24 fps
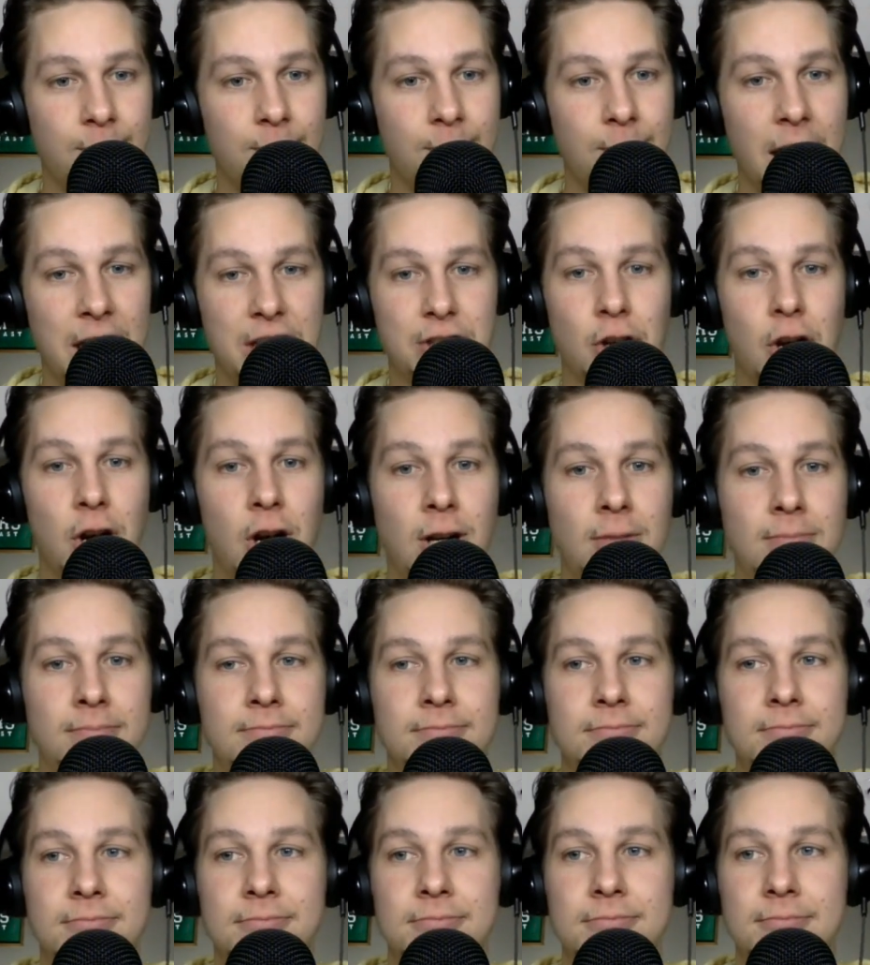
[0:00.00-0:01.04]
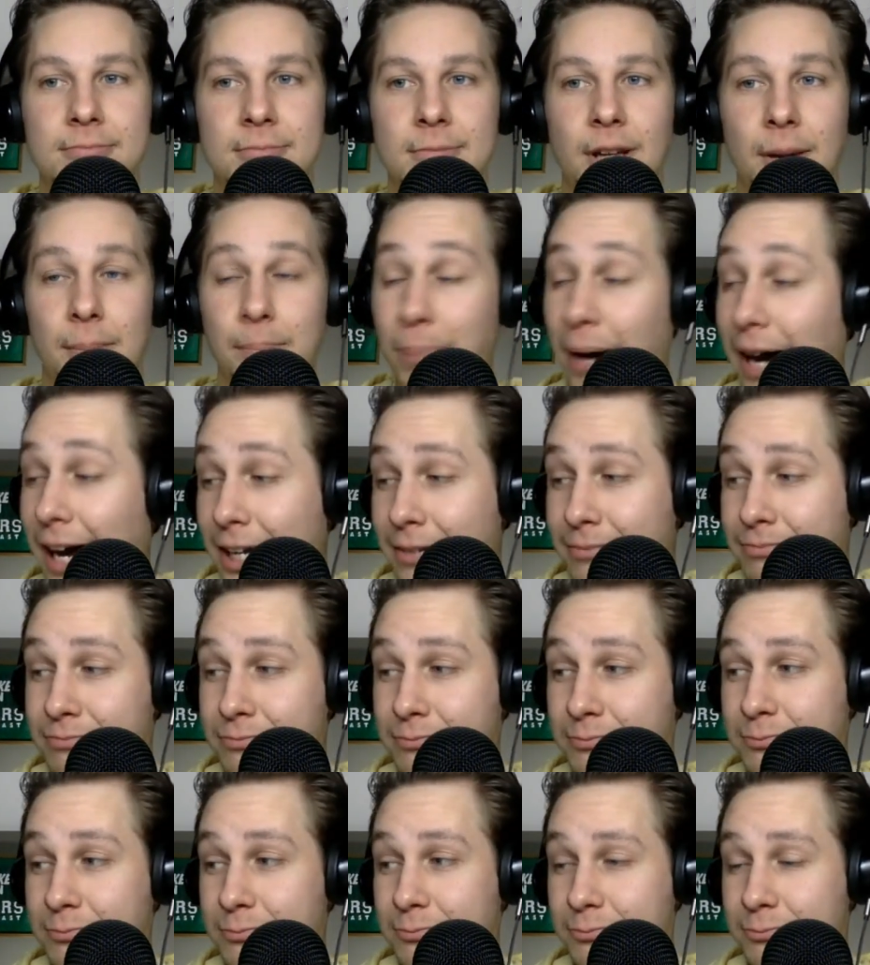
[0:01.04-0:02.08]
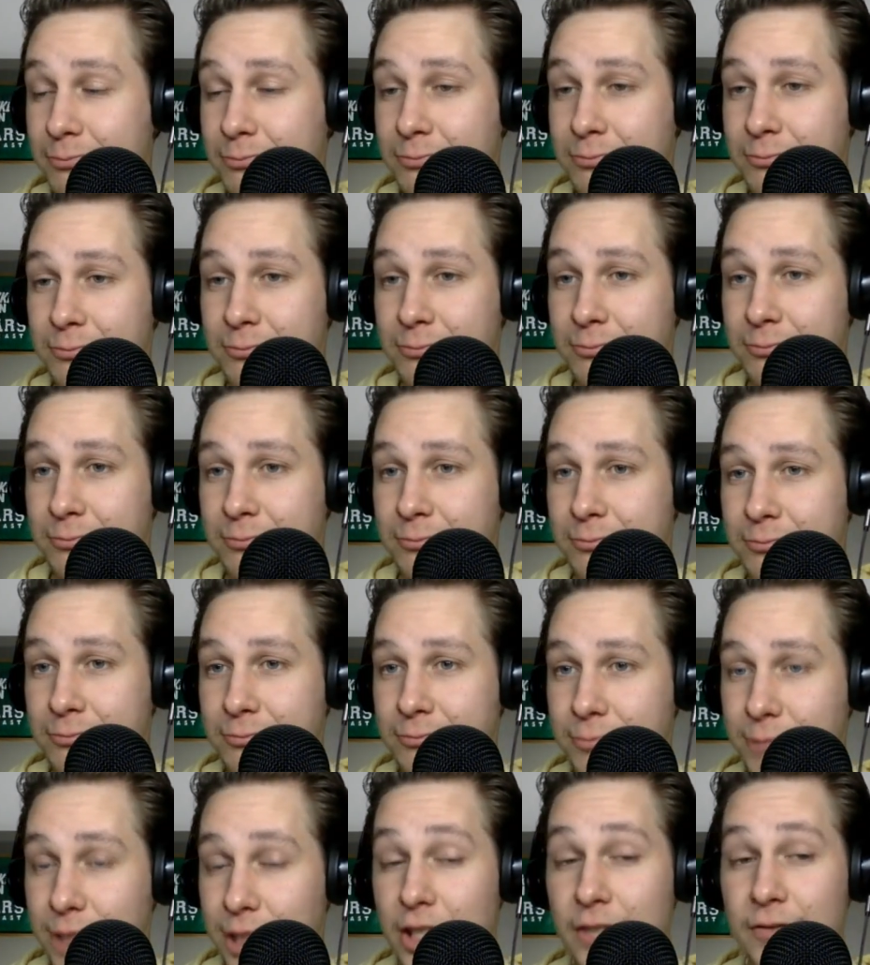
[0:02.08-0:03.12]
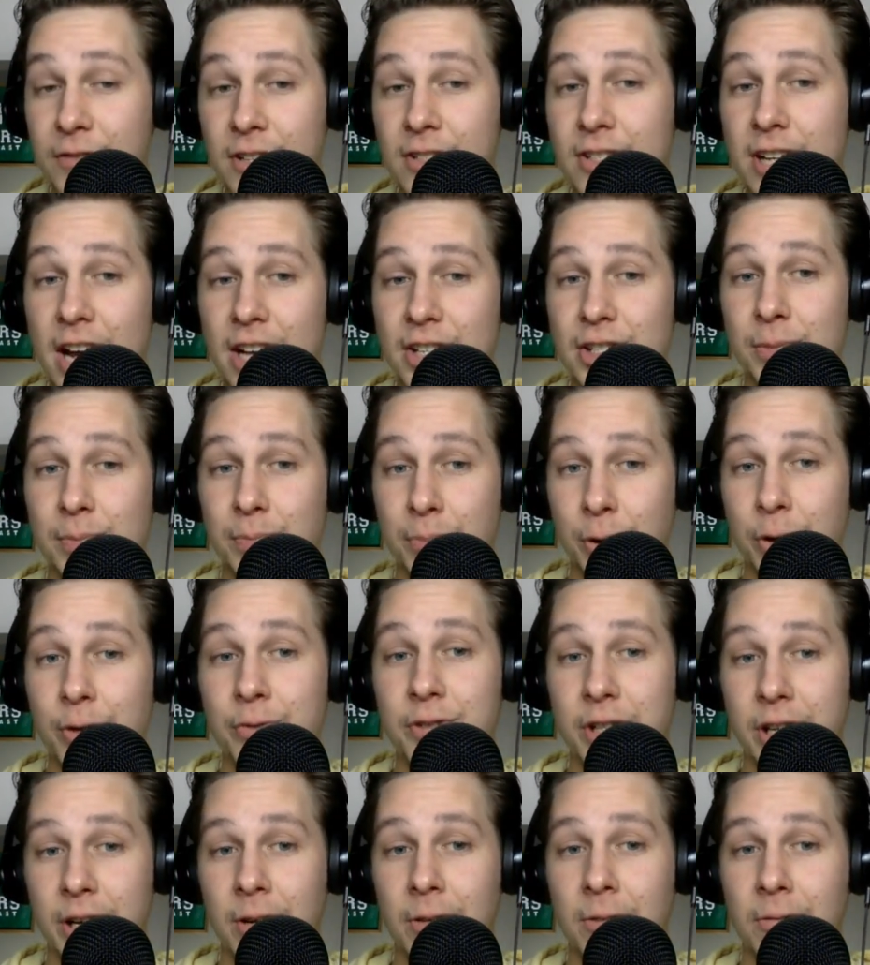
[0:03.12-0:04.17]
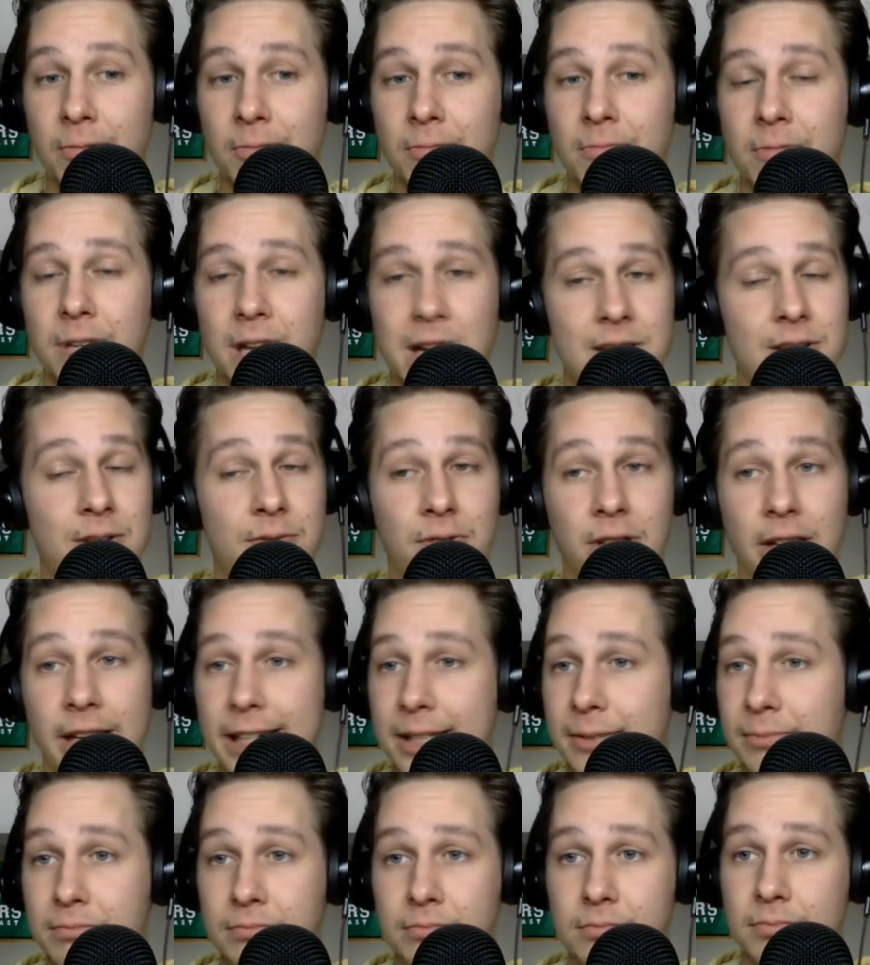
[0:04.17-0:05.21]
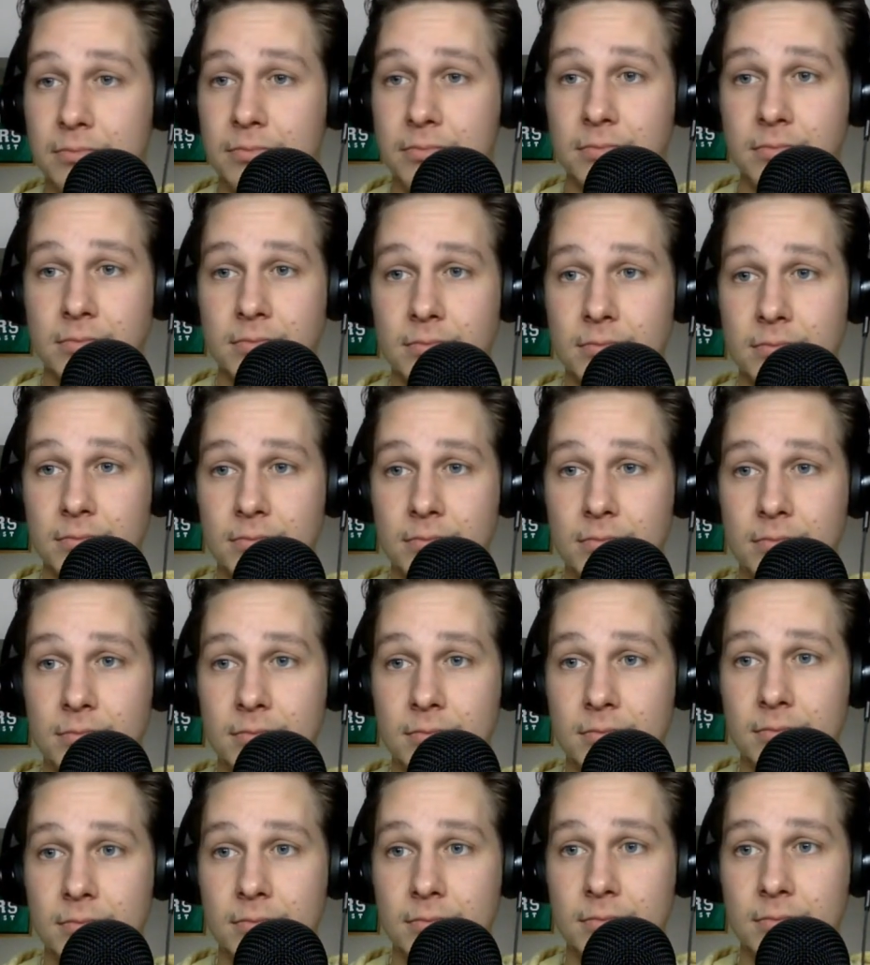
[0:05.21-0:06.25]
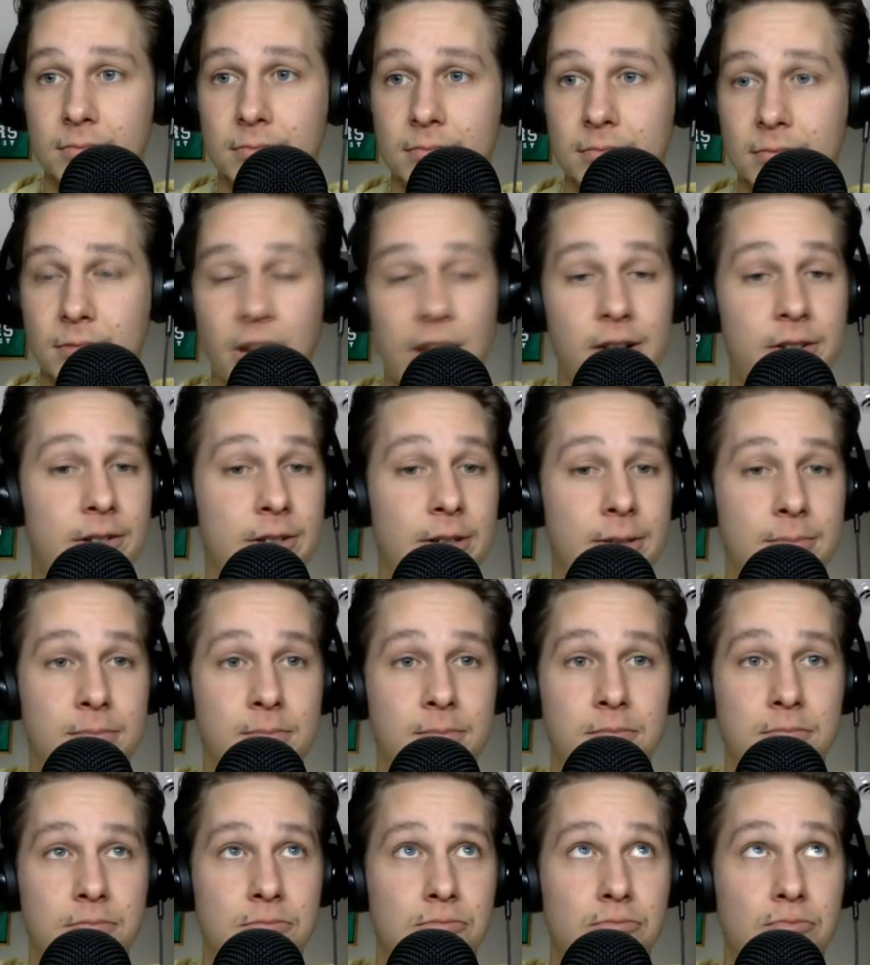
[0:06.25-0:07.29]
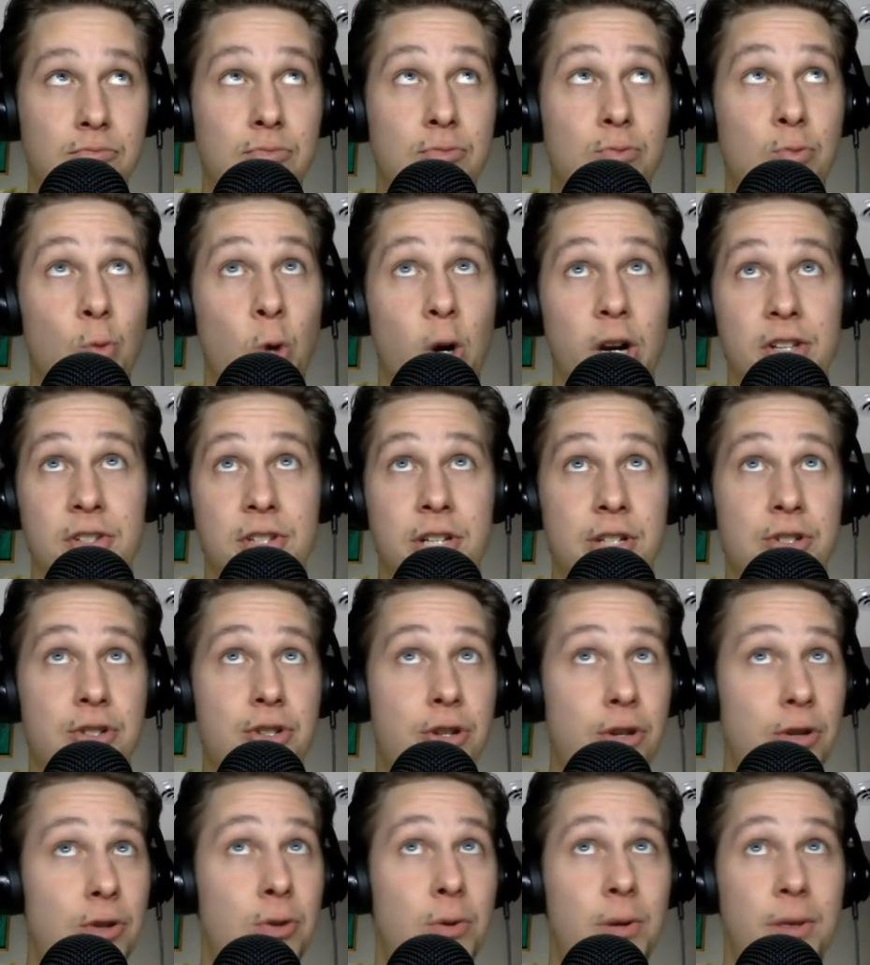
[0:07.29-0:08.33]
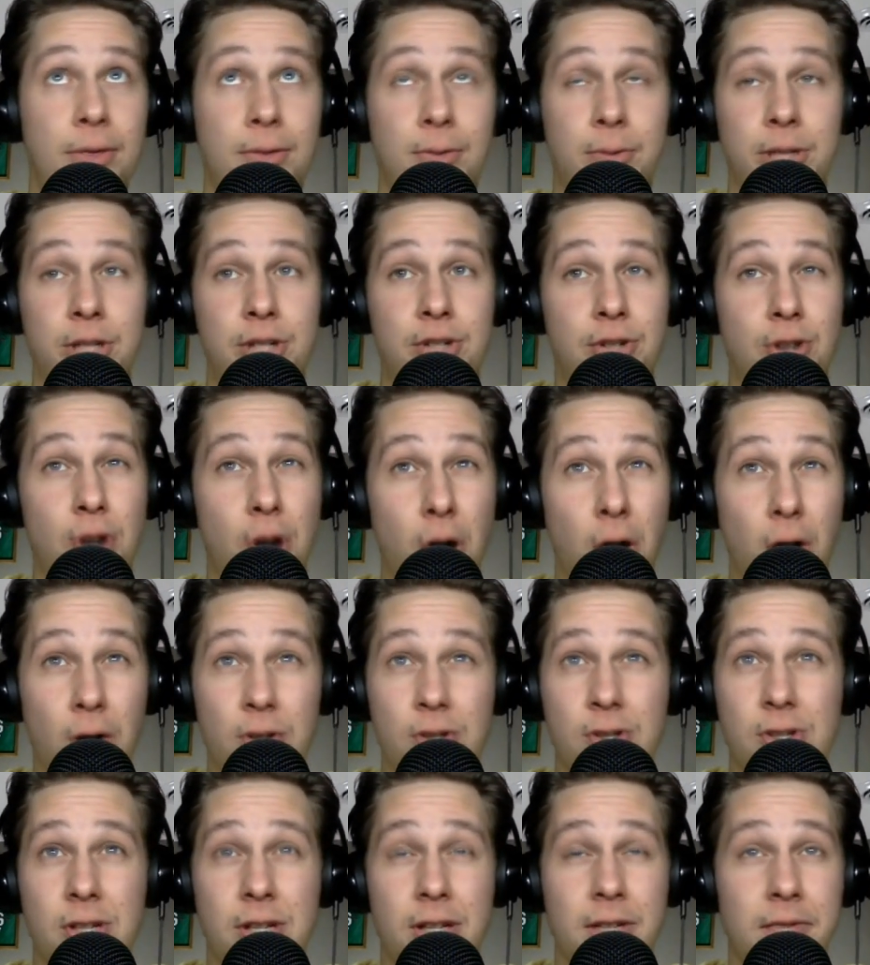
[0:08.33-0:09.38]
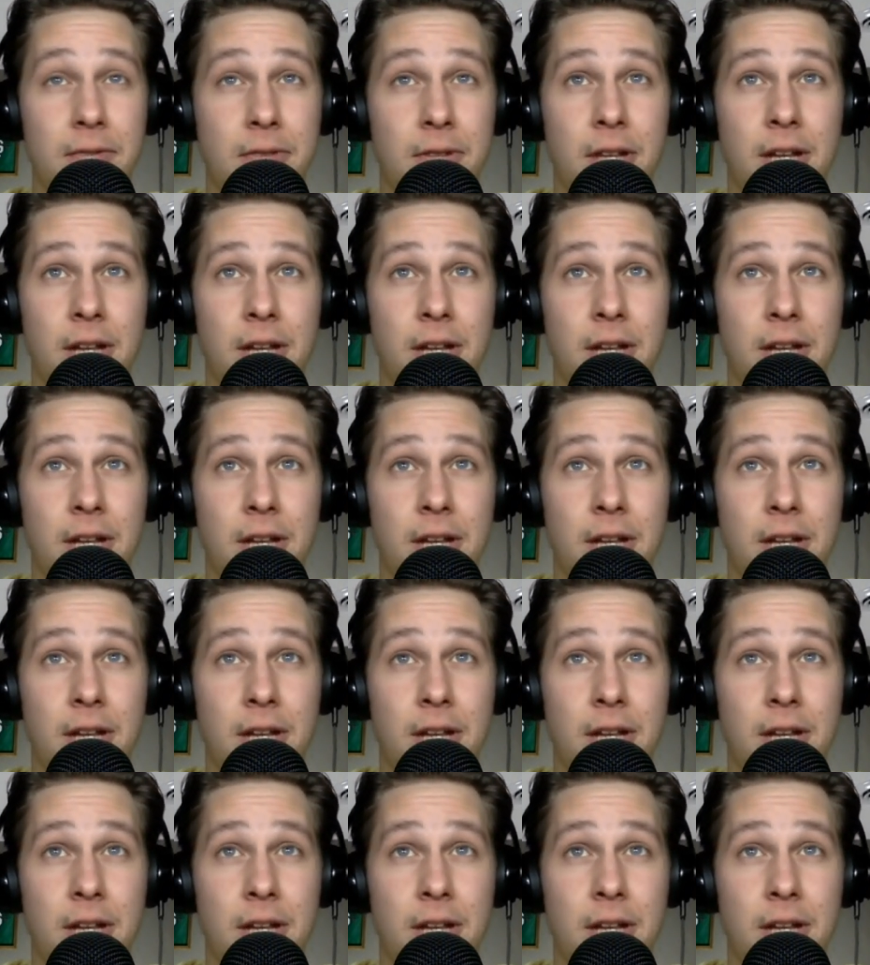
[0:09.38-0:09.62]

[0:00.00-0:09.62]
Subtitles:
That's all. But the defense has improved here as of late. Gave up, what is it, 2 and 3 starts, and